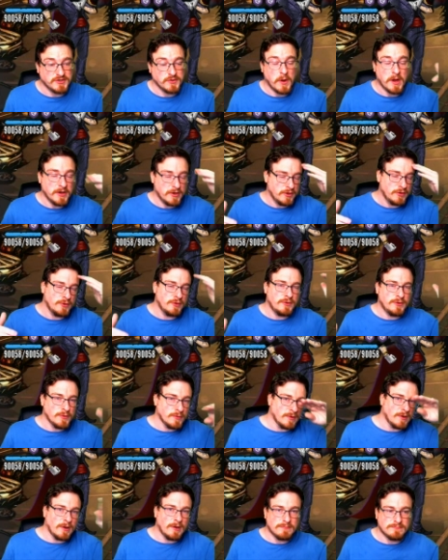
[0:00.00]
you. I knew you
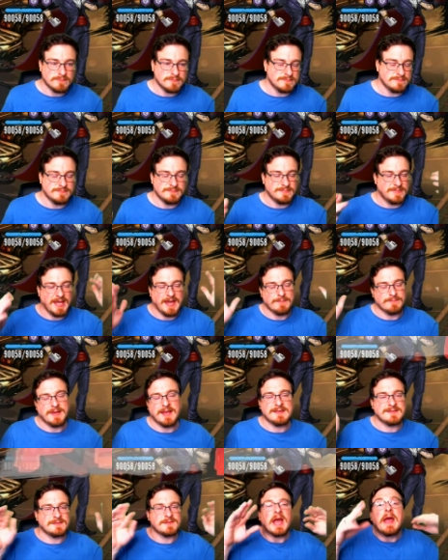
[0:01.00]
were, mm, yeah,
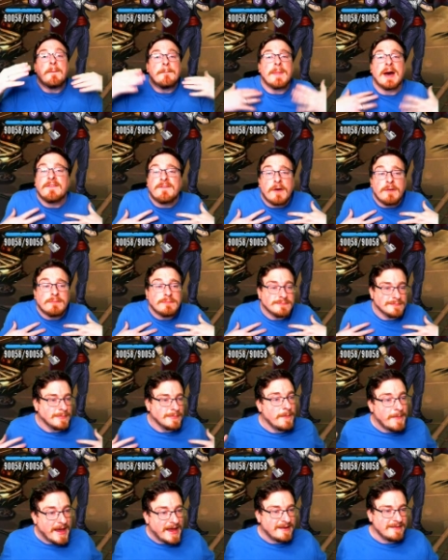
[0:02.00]
it's my fault.
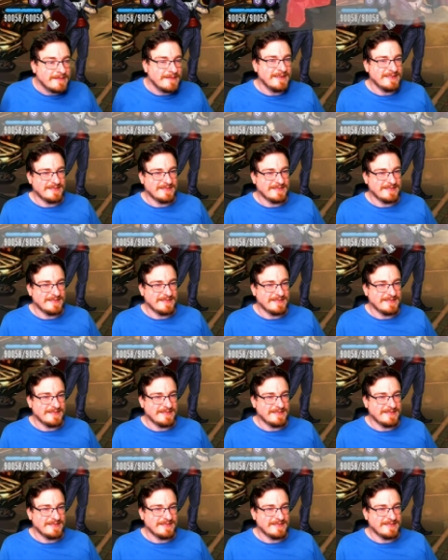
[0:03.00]
My bad.